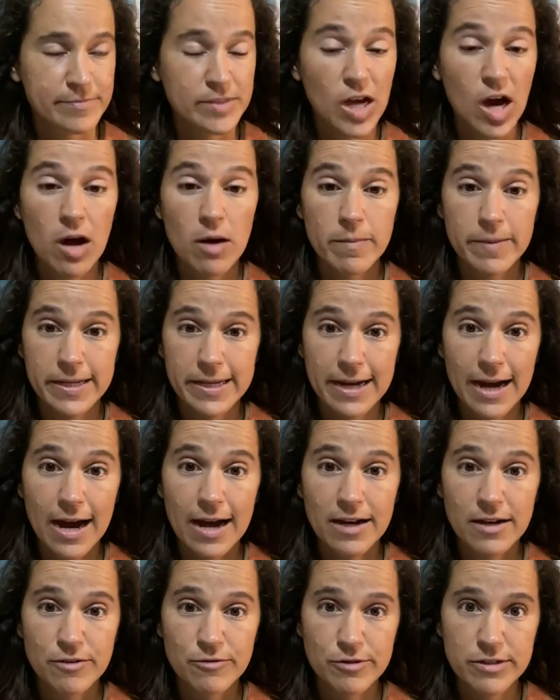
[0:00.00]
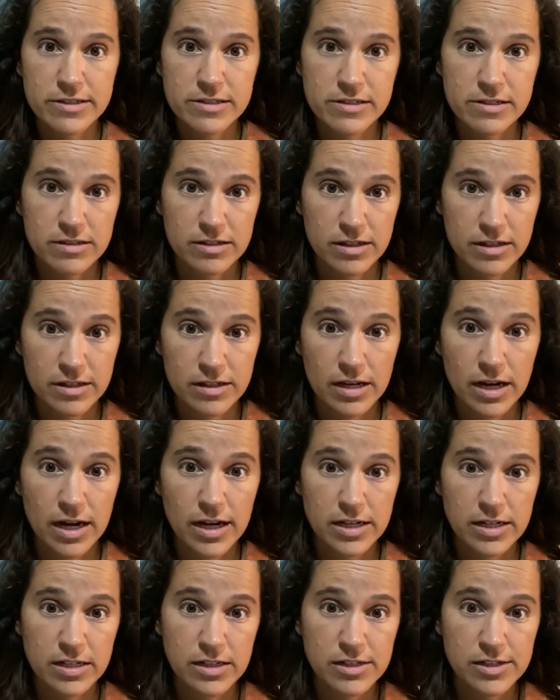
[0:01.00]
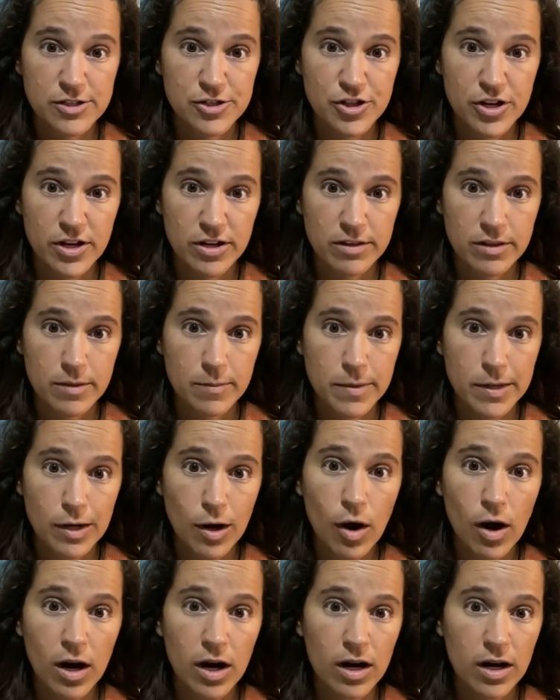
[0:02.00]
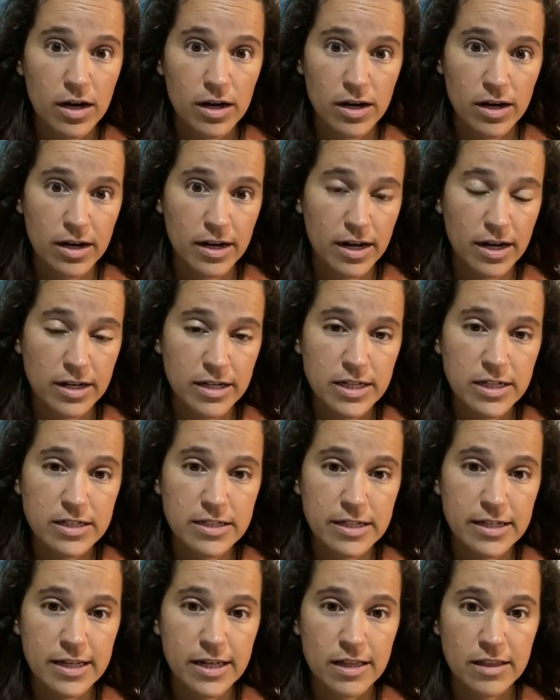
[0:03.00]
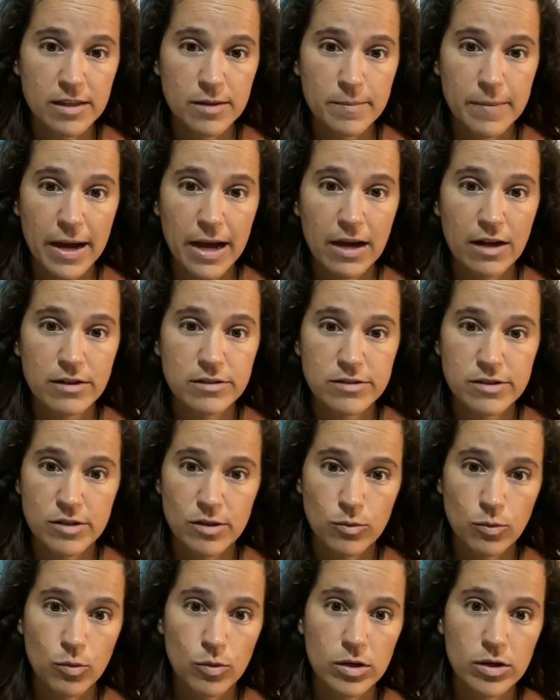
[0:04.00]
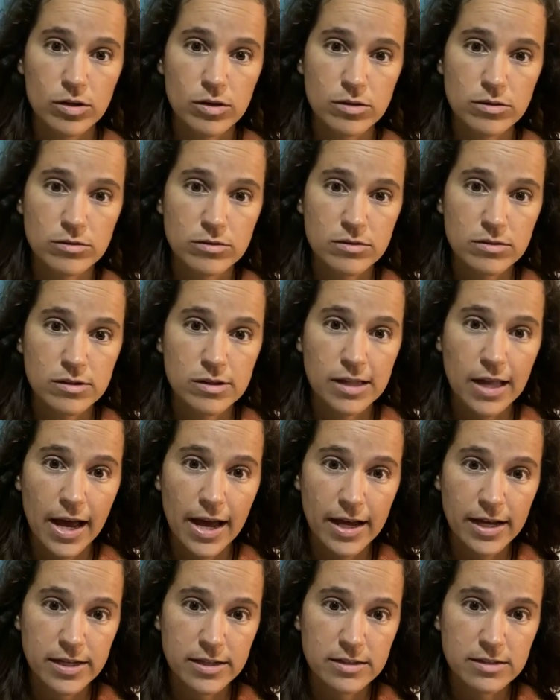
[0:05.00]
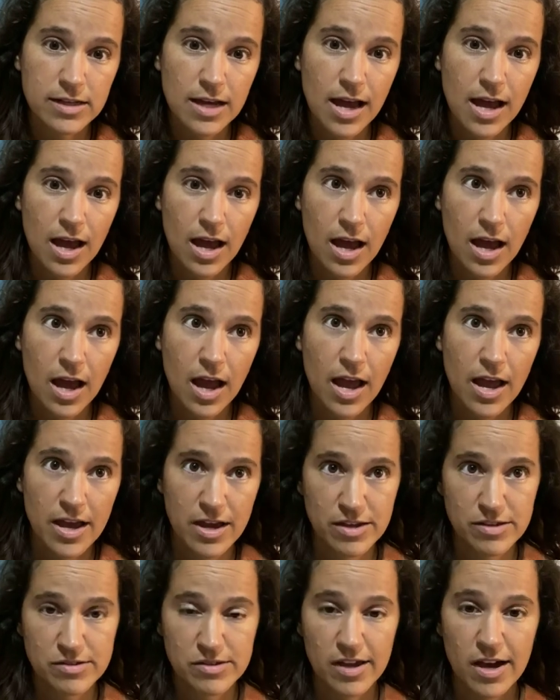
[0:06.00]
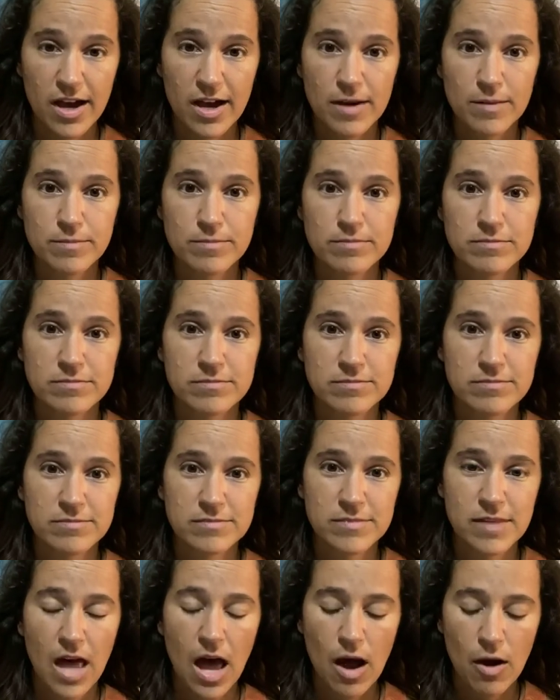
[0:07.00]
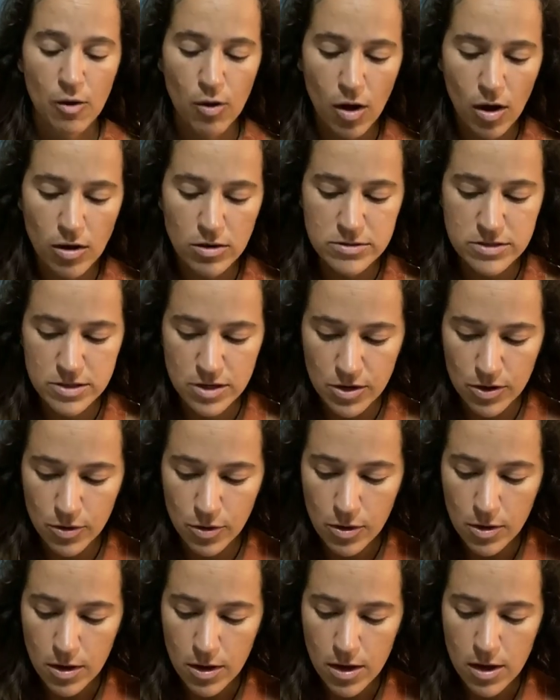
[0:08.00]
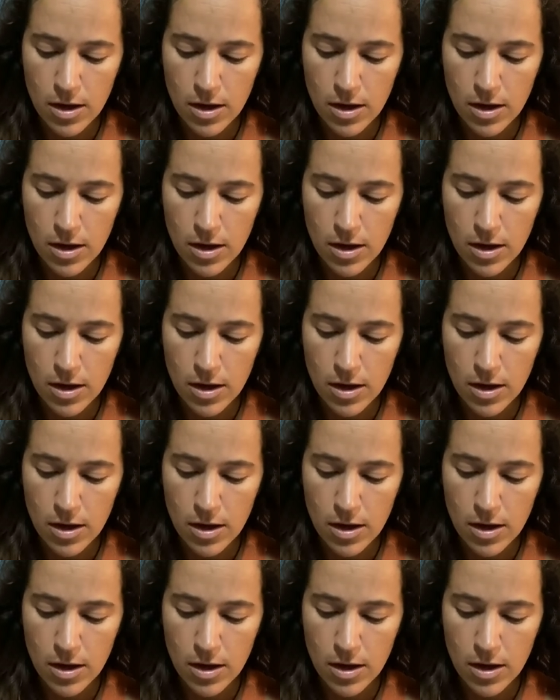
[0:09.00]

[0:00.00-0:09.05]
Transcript: you all I've been guided recently that I need to share them in art and I need to get them out to the world like ASAP. I will also